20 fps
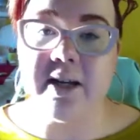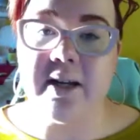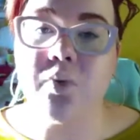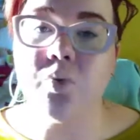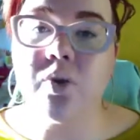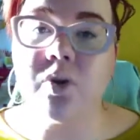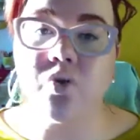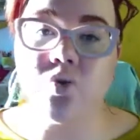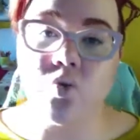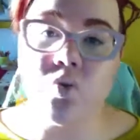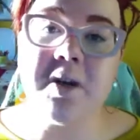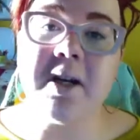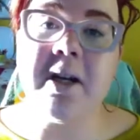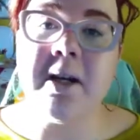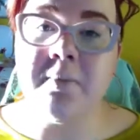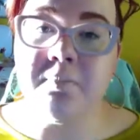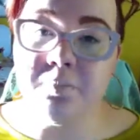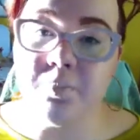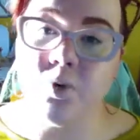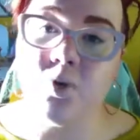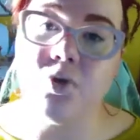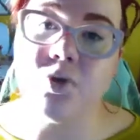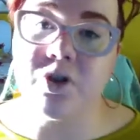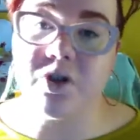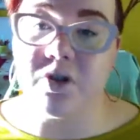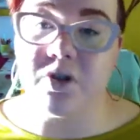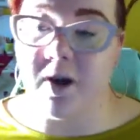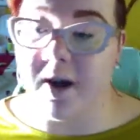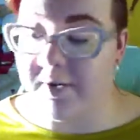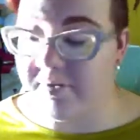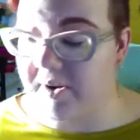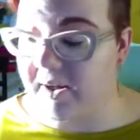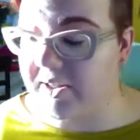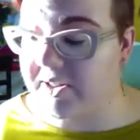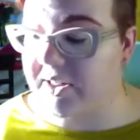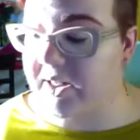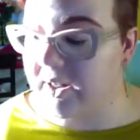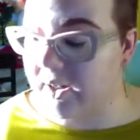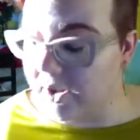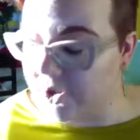it will really boost the
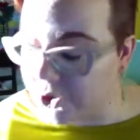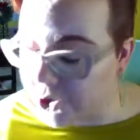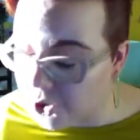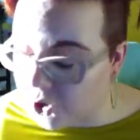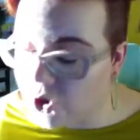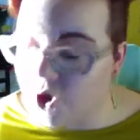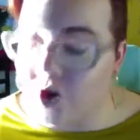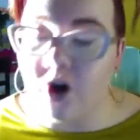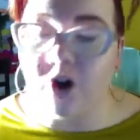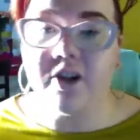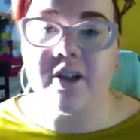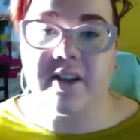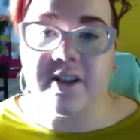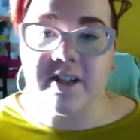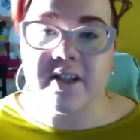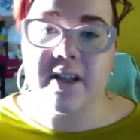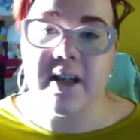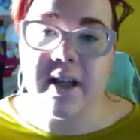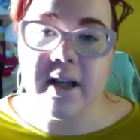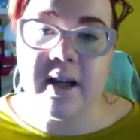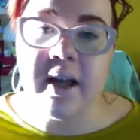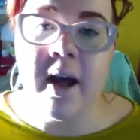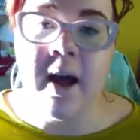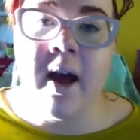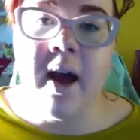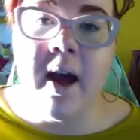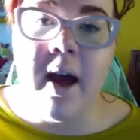efficacy and you're gonna see